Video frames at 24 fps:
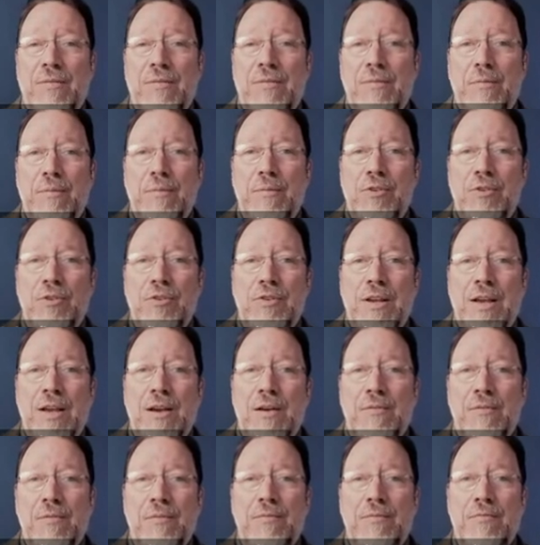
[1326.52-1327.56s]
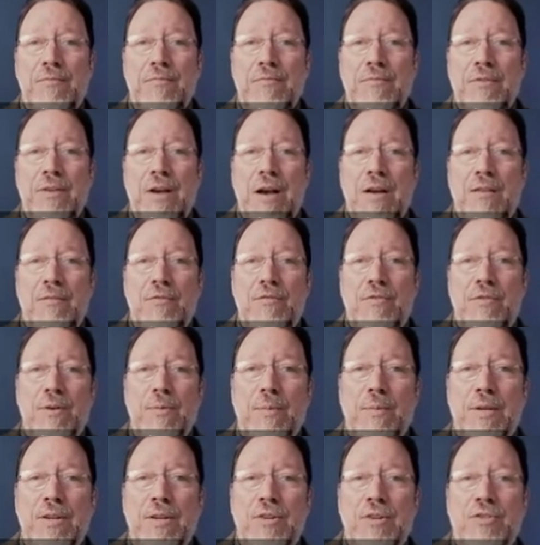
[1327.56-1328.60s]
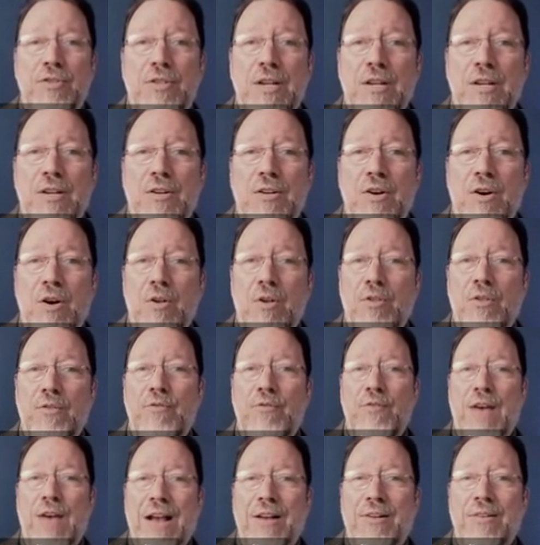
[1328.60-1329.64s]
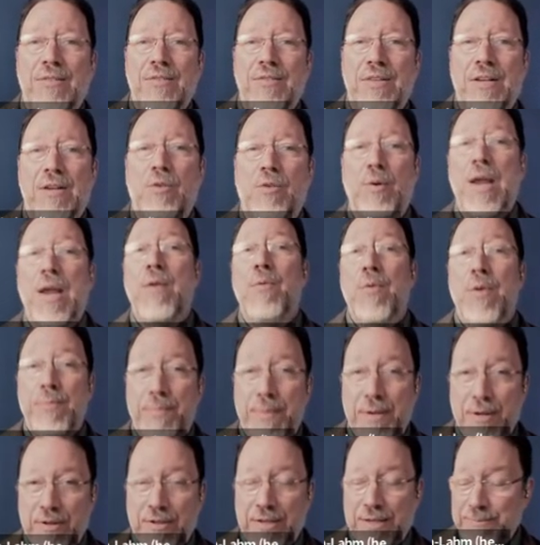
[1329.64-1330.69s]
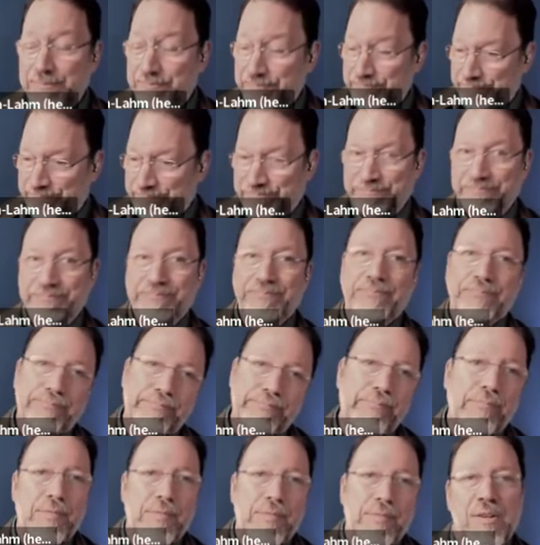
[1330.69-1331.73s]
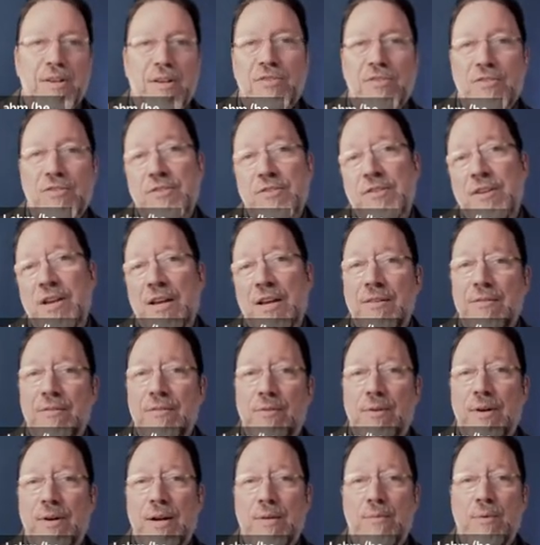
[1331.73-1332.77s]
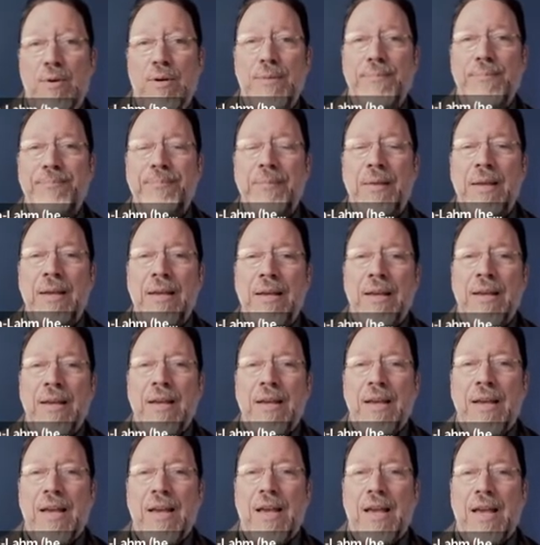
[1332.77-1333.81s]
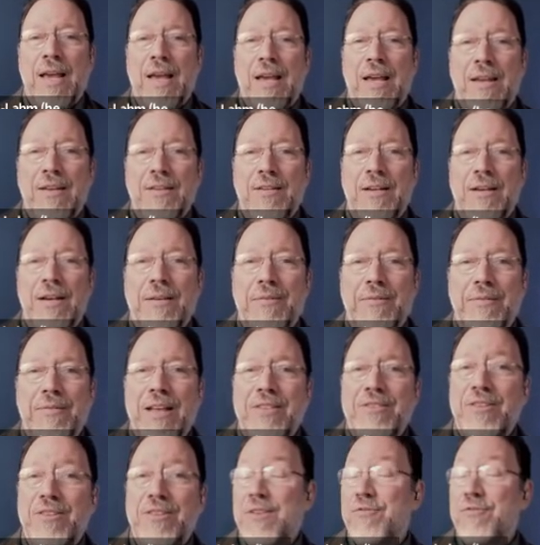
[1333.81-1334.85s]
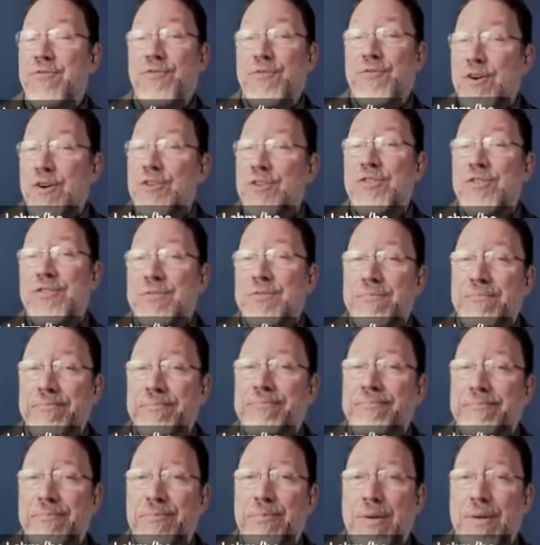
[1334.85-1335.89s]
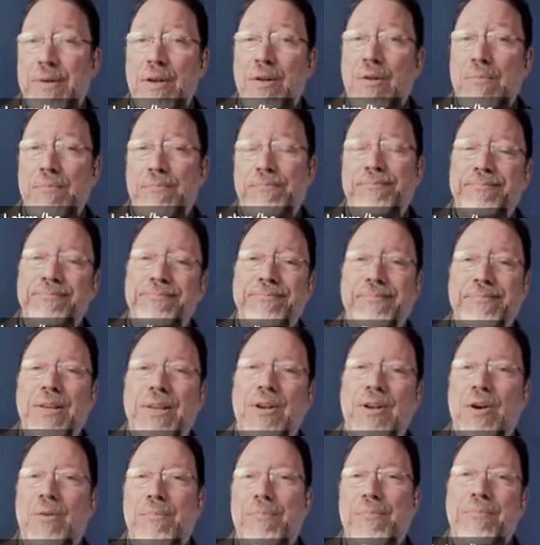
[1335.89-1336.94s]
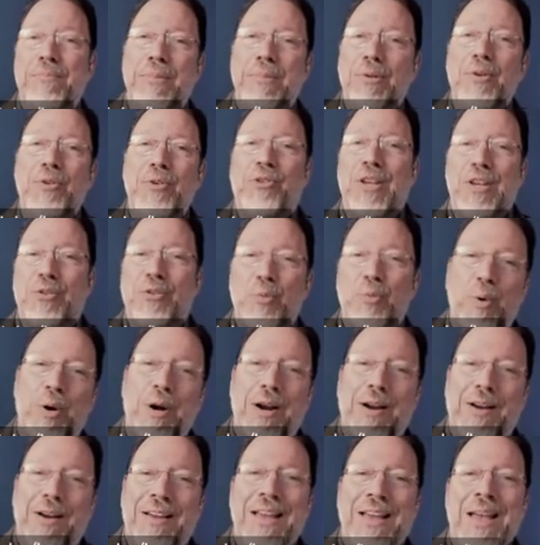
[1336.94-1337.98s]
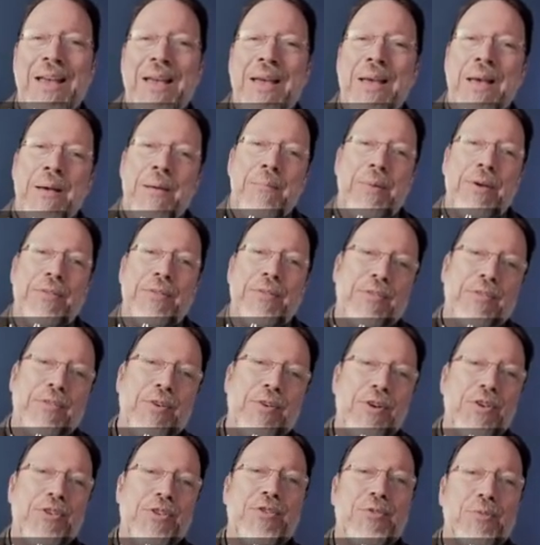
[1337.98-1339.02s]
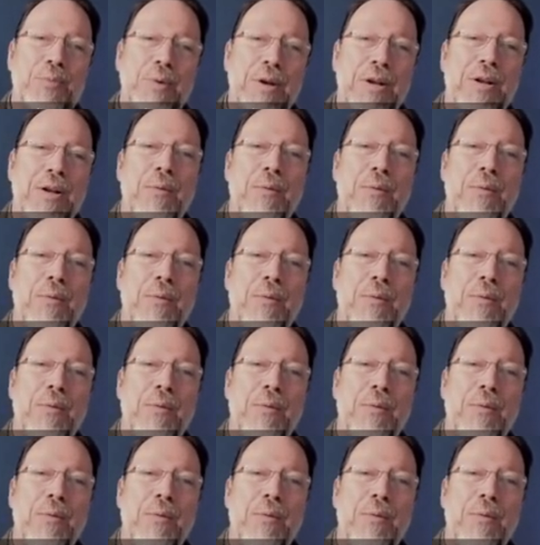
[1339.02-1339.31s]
what's now tongue firmly in cheek called the Graywood building, because it's got gray wood. And that's our first real, Beluski's work. But the first real